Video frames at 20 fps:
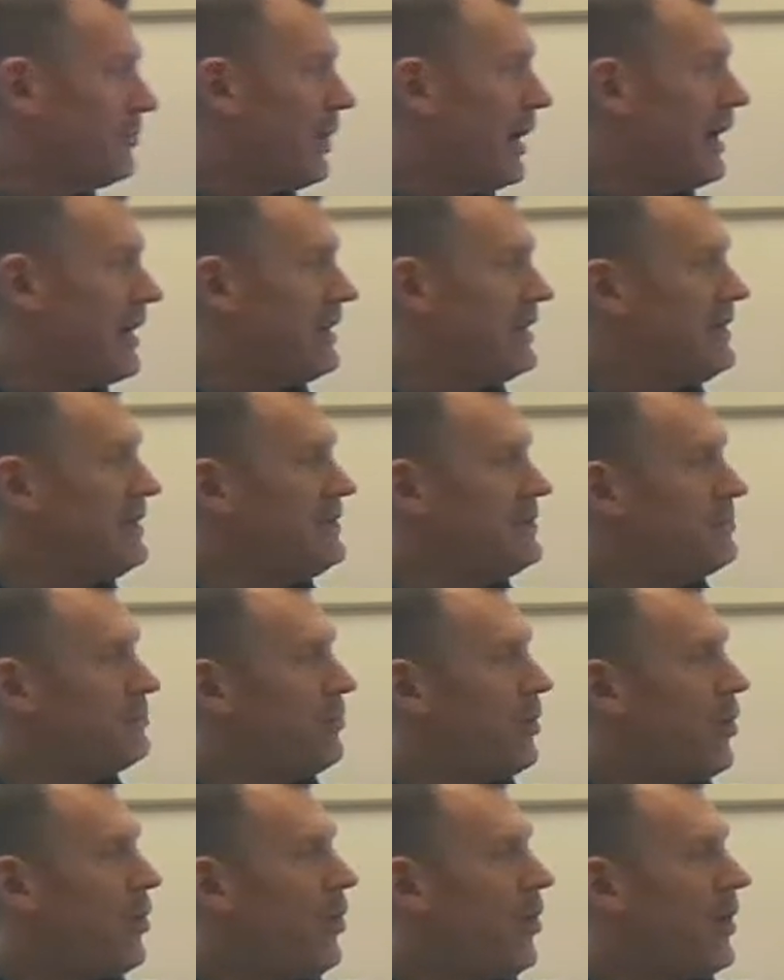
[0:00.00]
by each
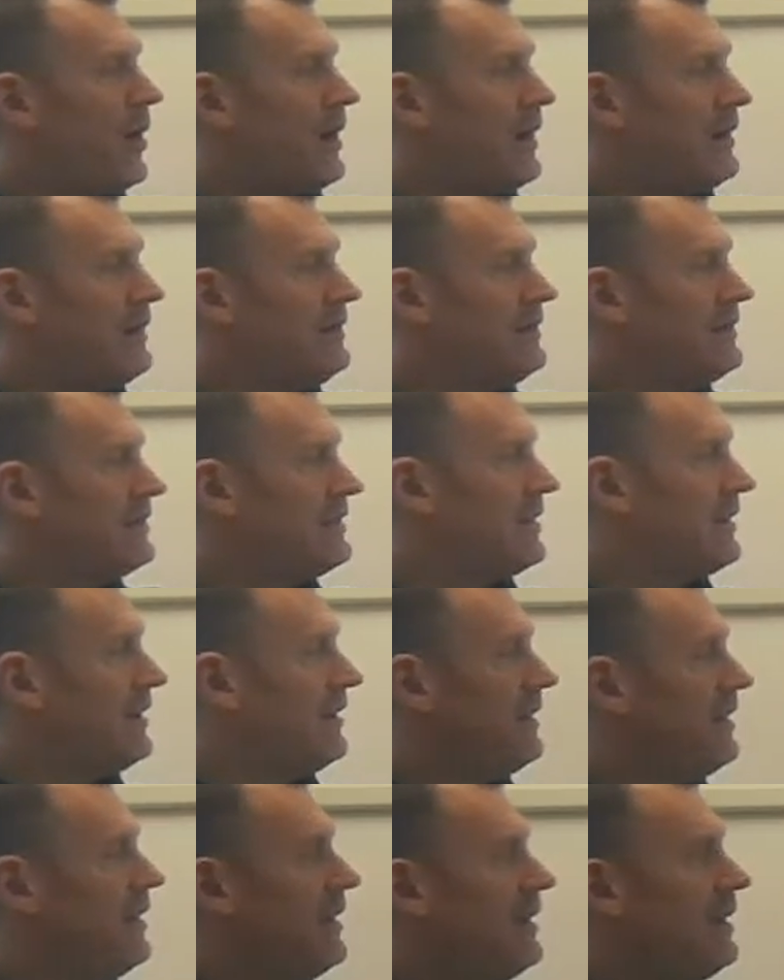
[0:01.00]
point,
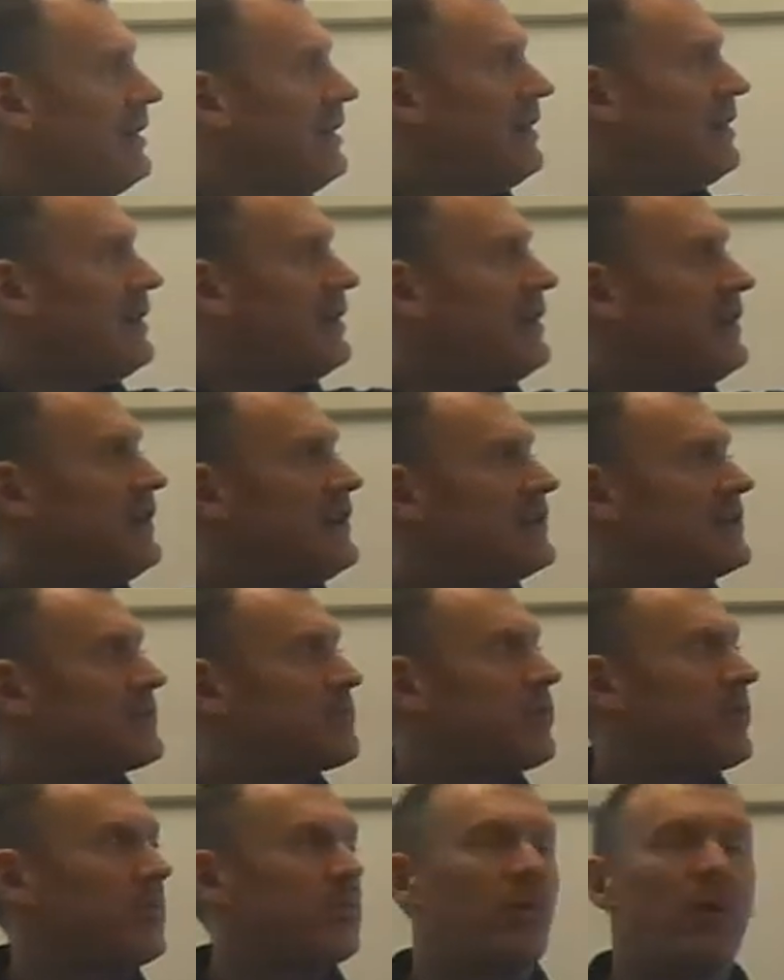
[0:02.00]
is
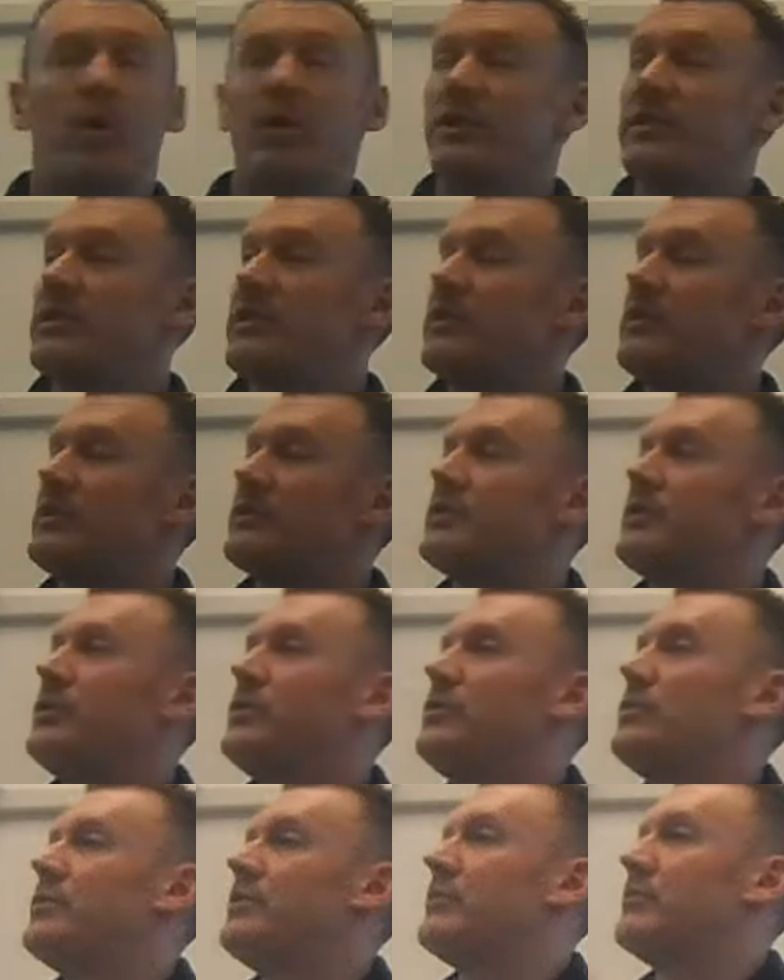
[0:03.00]
proportional
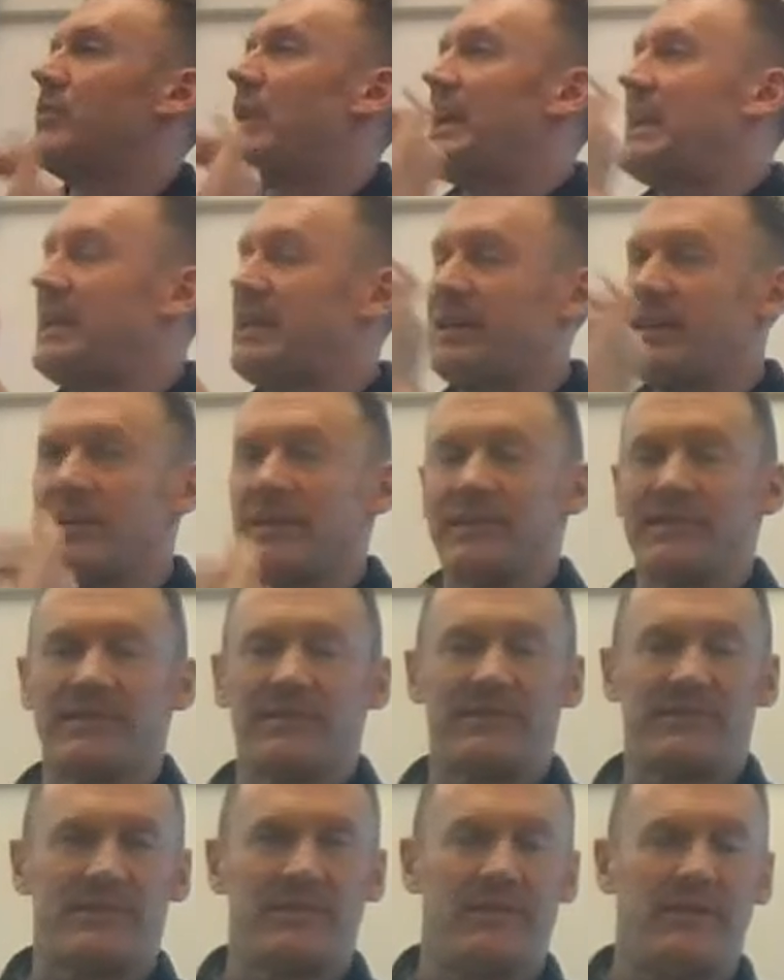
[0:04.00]
to the
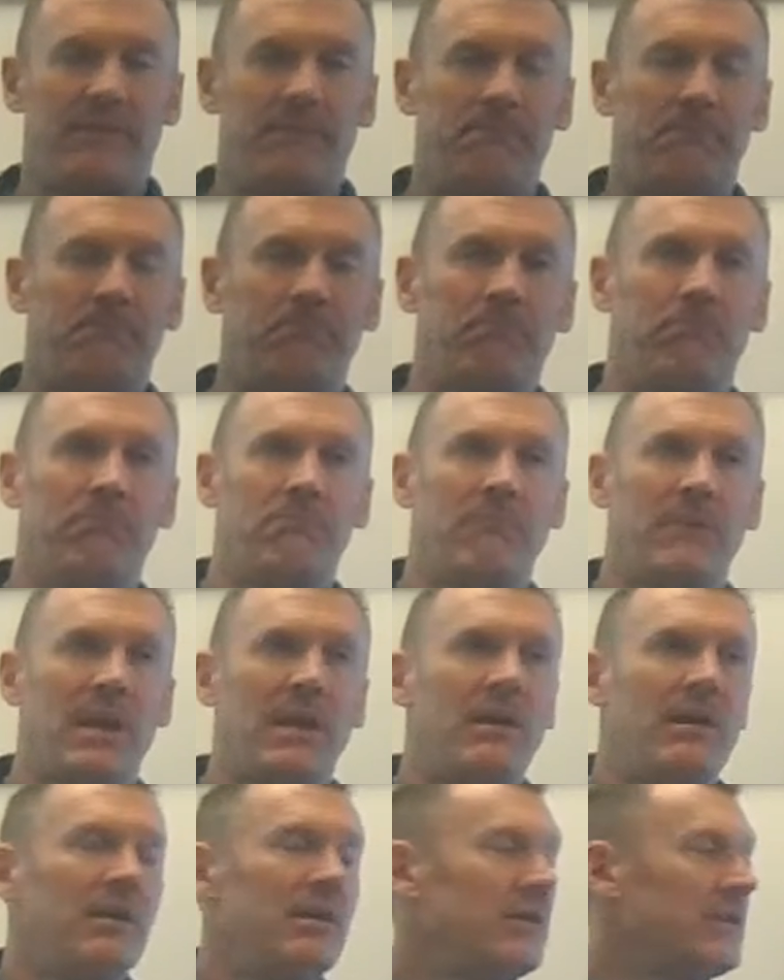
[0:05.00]
radius.
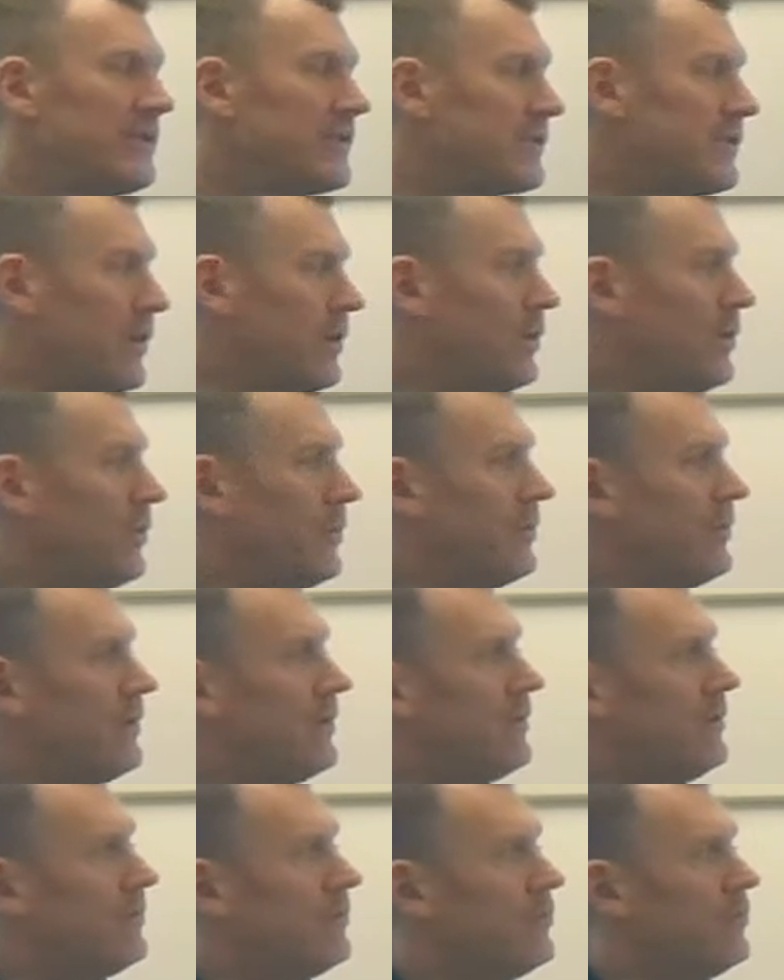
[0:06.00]
So
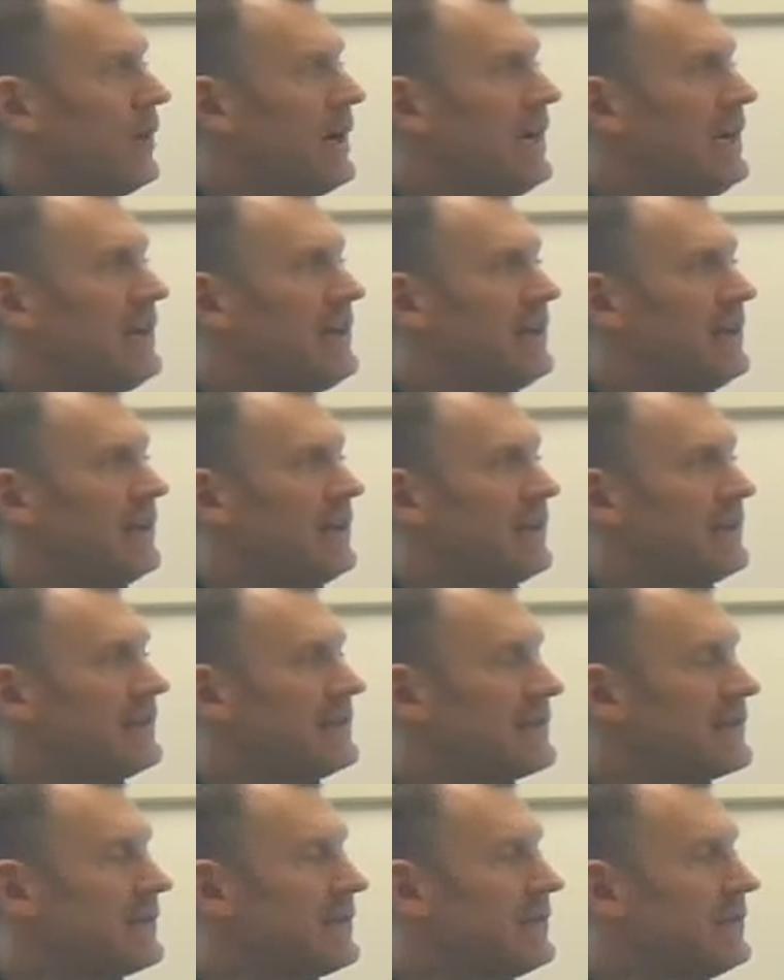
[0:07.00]
the
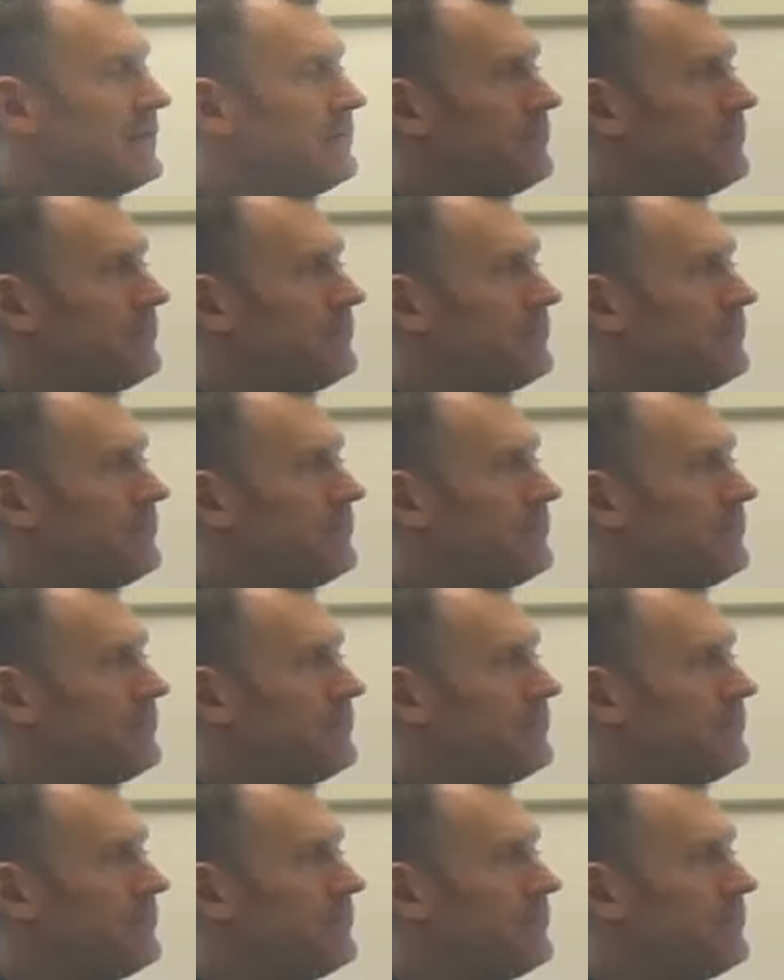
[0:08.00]
radius